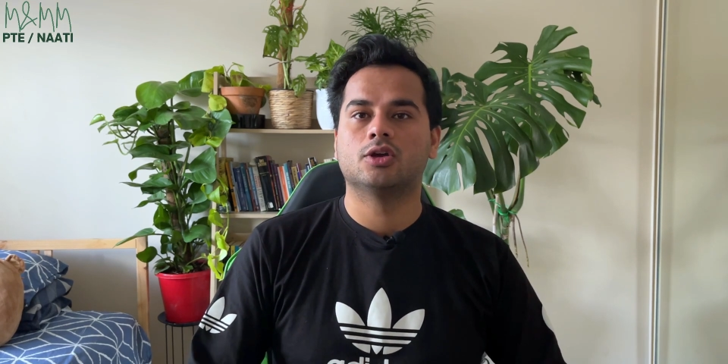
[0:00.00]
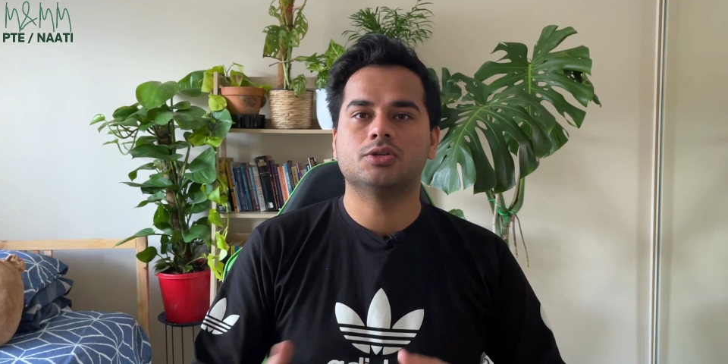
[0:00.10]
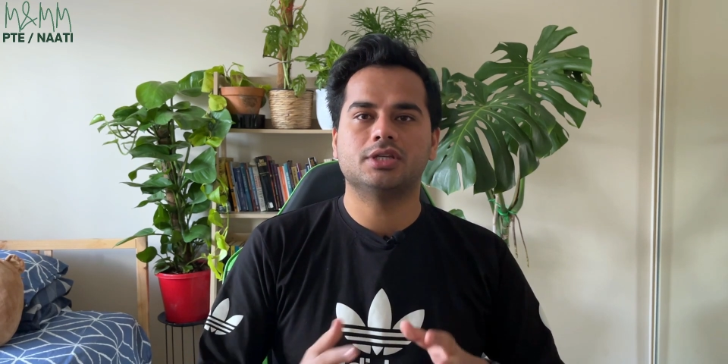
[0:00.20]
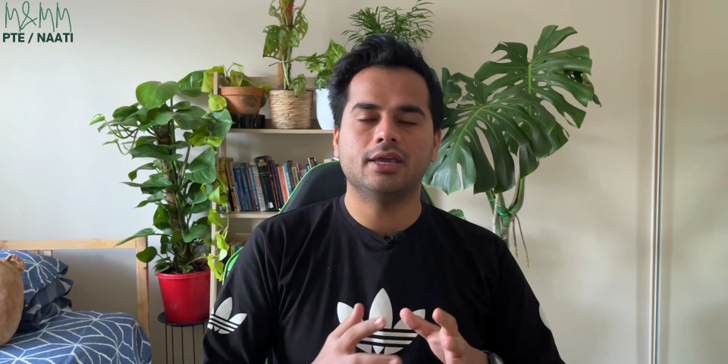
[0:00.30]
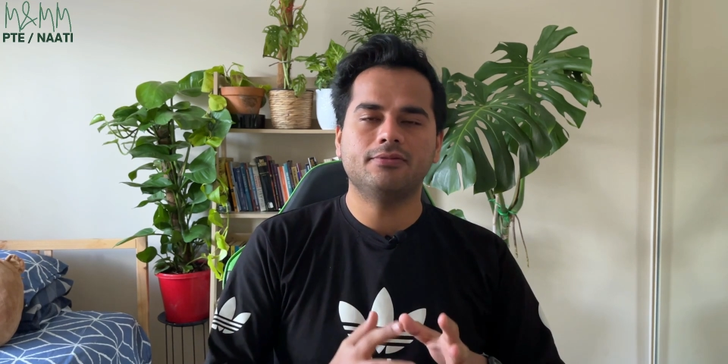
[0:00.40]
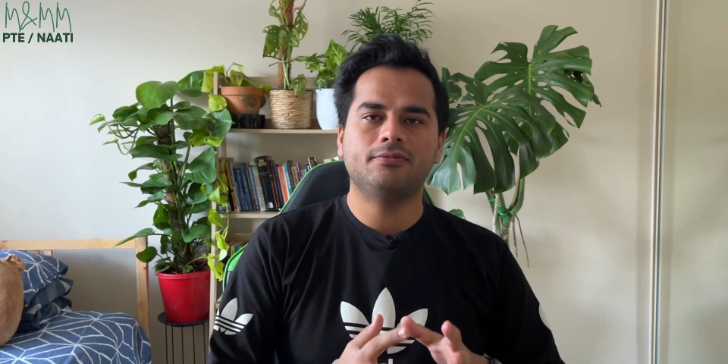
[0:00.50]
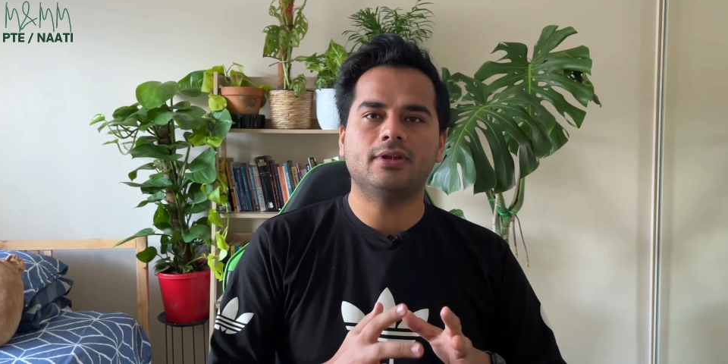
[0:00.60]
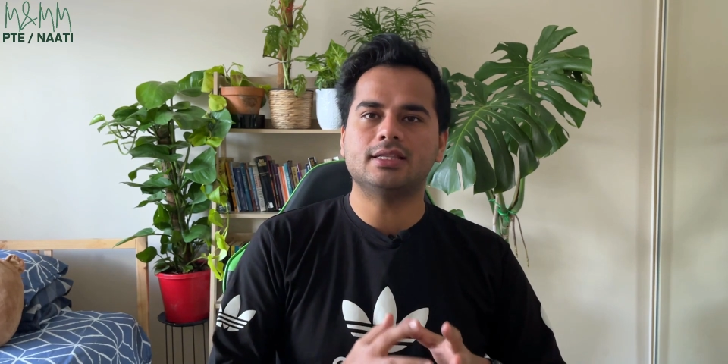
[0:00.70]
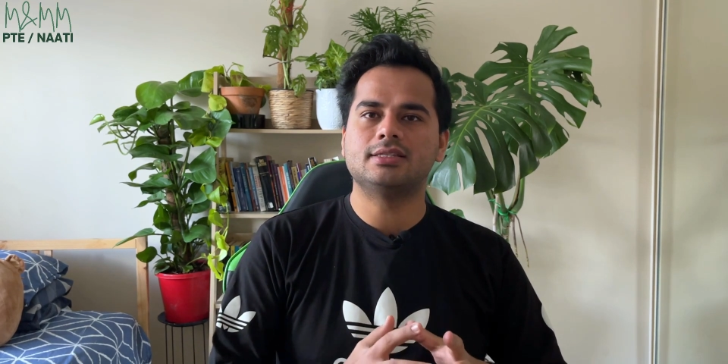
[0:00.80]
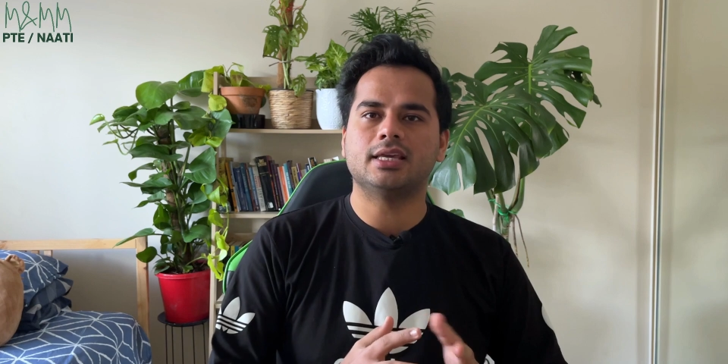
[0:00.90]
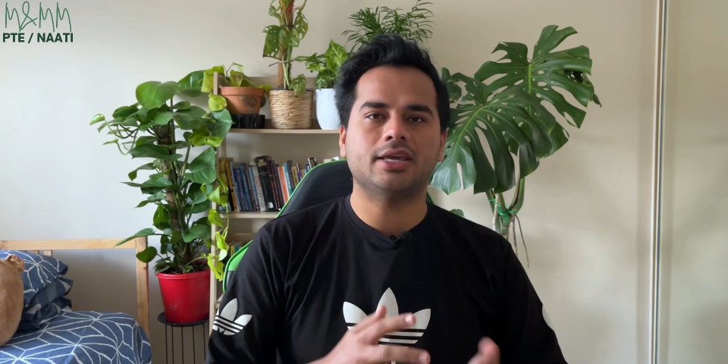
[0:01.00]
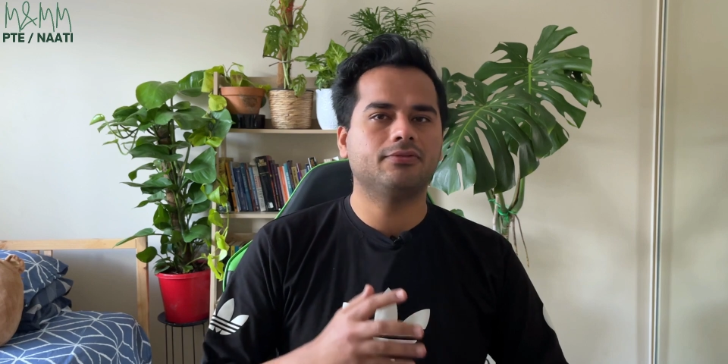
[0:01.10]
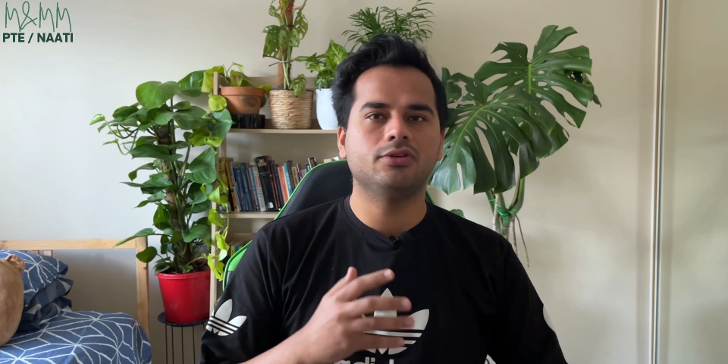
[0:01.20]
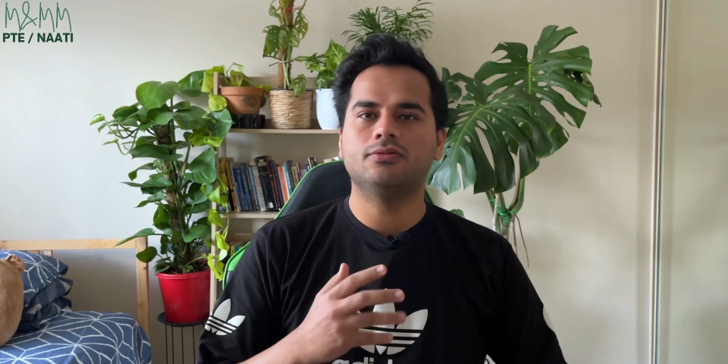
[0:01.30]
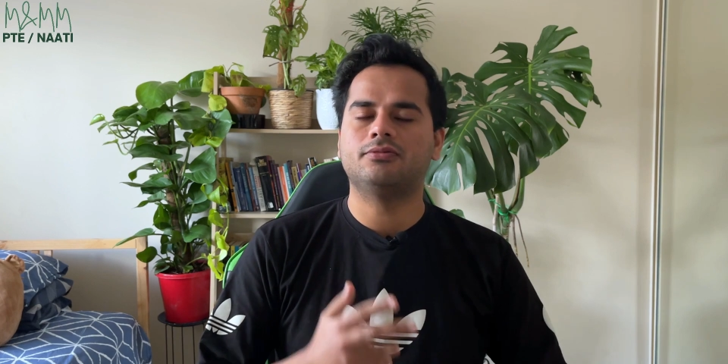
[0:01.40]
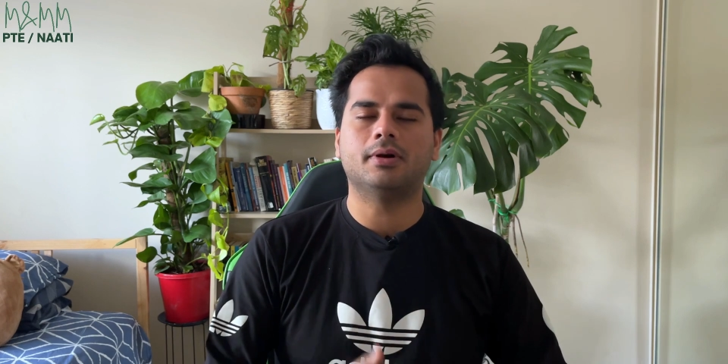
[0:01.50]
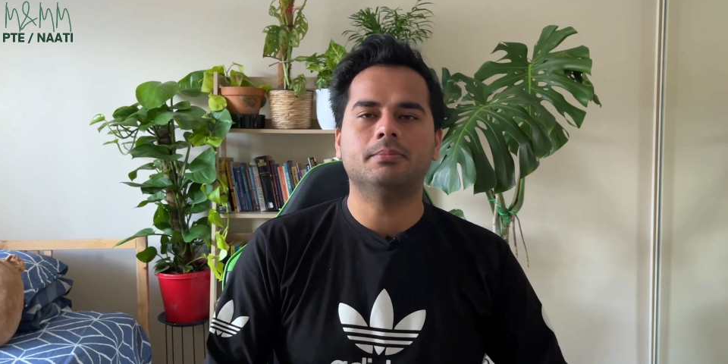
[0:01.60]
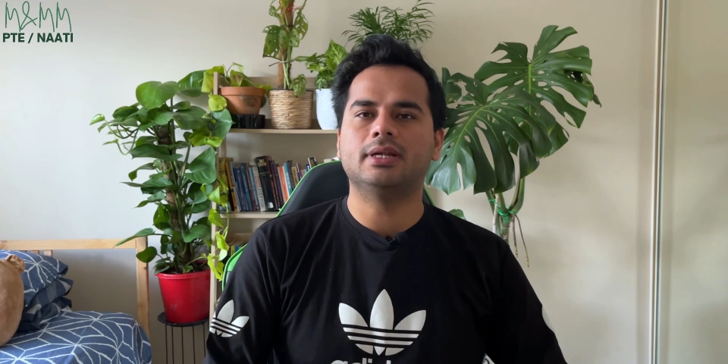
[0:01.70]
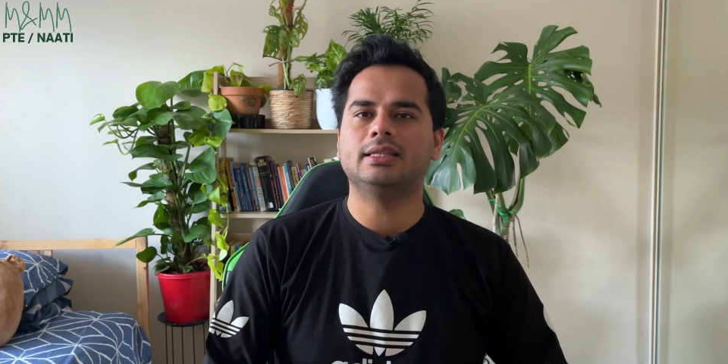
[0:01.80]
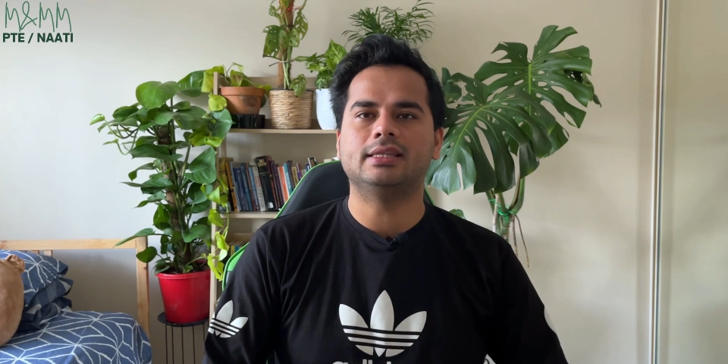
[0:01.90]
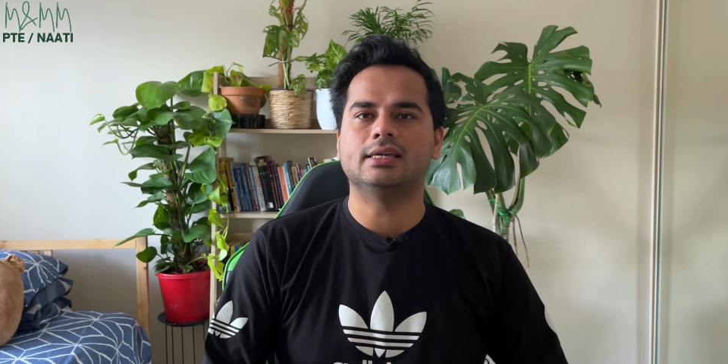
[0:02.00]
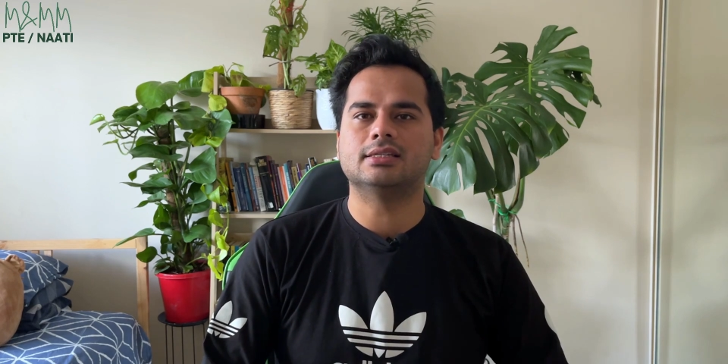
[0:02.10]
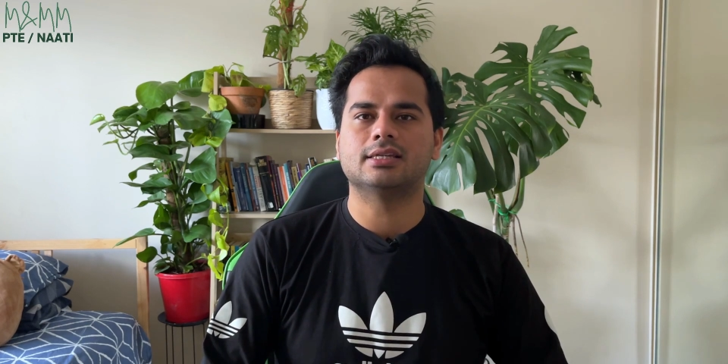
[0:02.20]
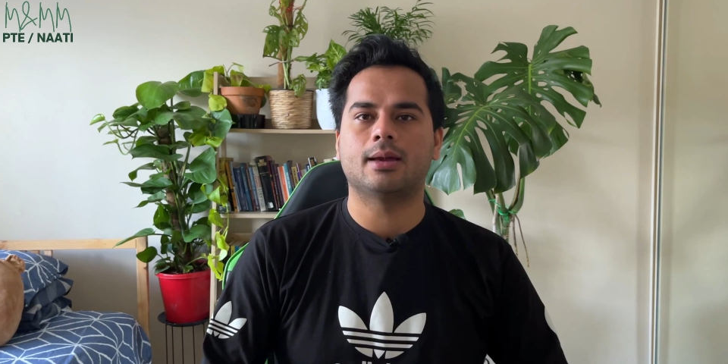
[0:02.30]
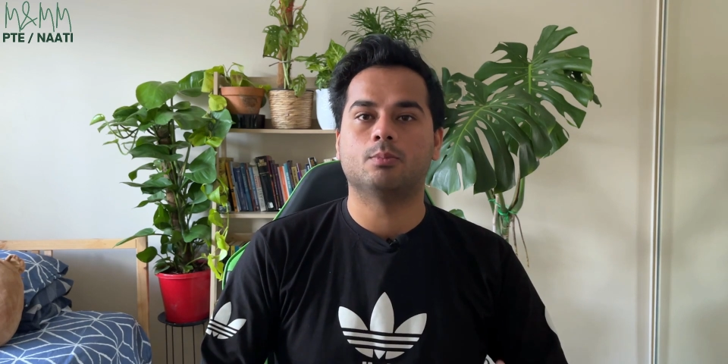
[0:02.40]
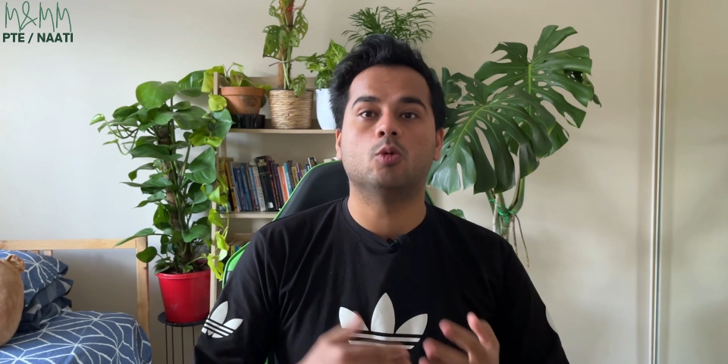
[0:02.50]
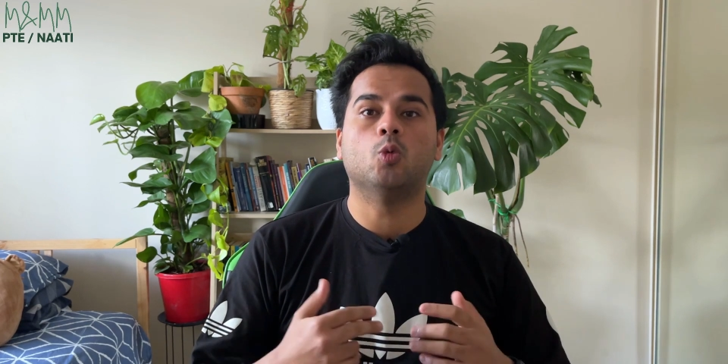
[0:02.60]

Because if, let's say, if you fumble in the exam